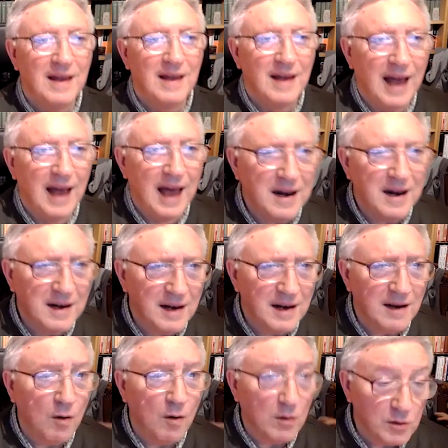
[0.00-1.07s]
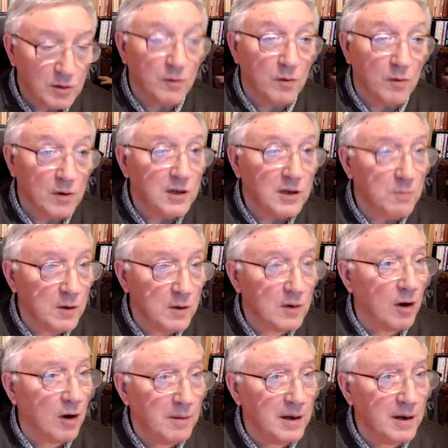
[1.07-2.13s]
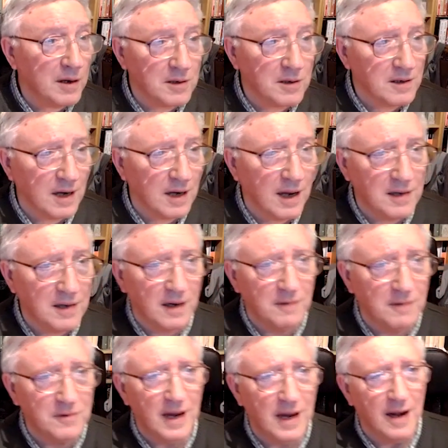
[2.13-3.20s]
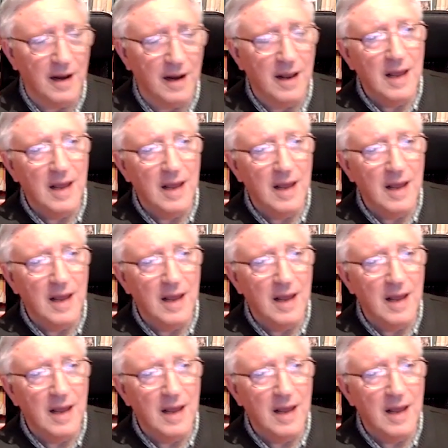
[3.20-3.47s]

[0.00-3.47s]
And uh, also, of course, they were communists, as, I, as I've said.